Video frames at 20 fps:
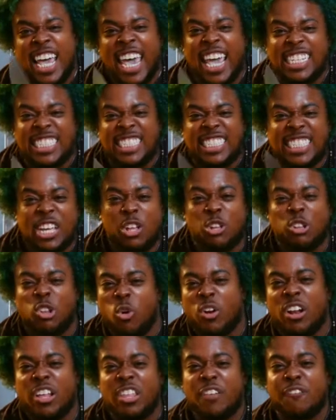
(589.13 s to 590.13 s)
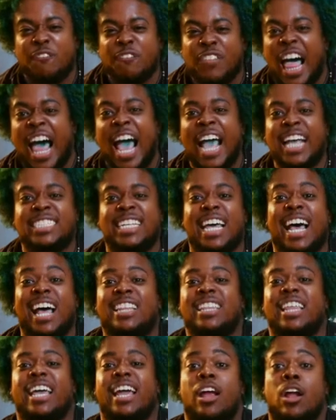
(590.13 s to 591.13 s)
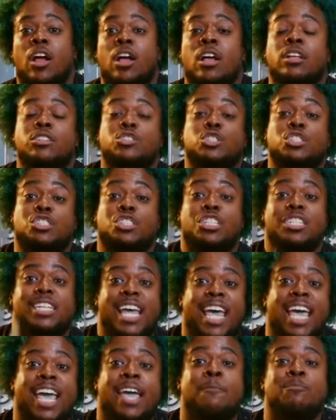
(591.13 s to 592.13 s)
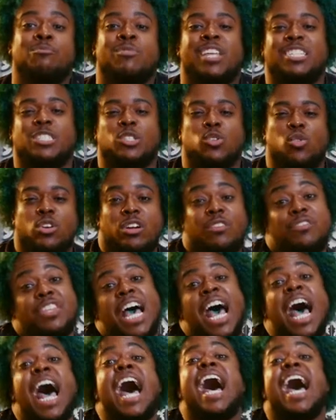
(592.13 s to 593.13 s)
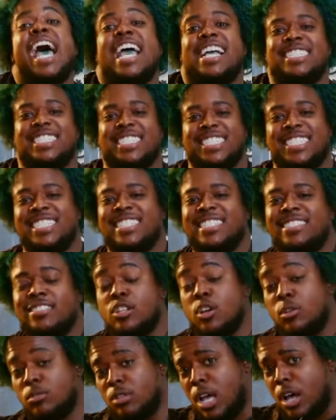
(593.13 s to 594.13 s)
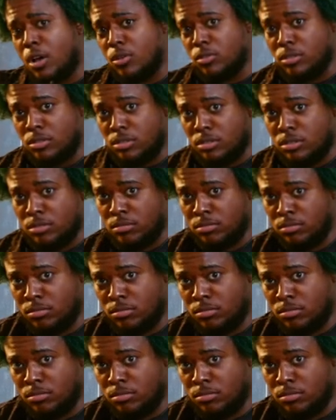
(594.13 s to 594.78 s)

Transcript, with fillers: It's still Lord of the Flies out there. Just today, it's Lord of the Highs. No lows.